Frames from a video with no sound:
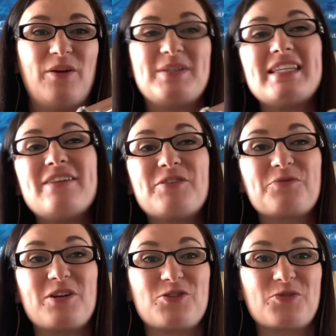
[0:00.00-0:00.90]
It was
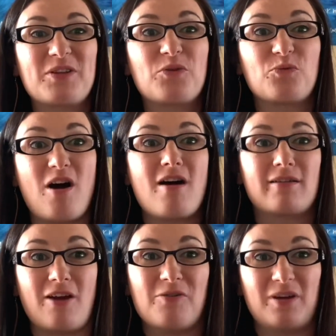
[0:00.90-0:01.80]
even registering the
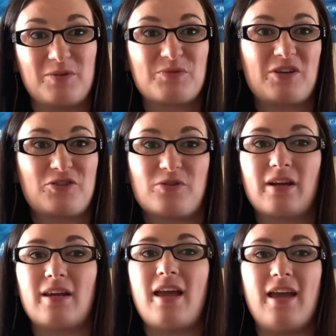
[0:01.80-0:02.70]
wrong note. It was
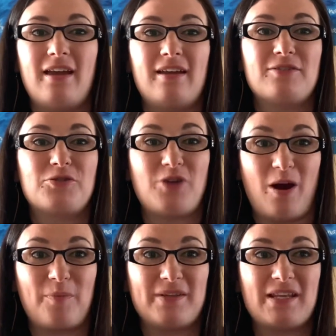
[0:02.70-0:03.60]
registering an A
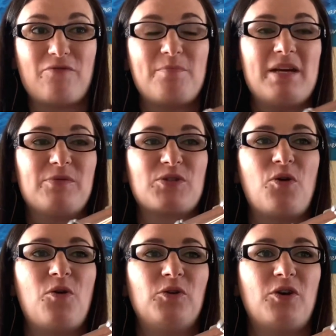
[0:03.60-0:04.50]
sharp instead of a B. It was a
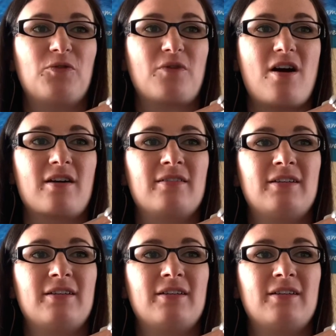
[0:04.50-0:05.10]
whole note wrong.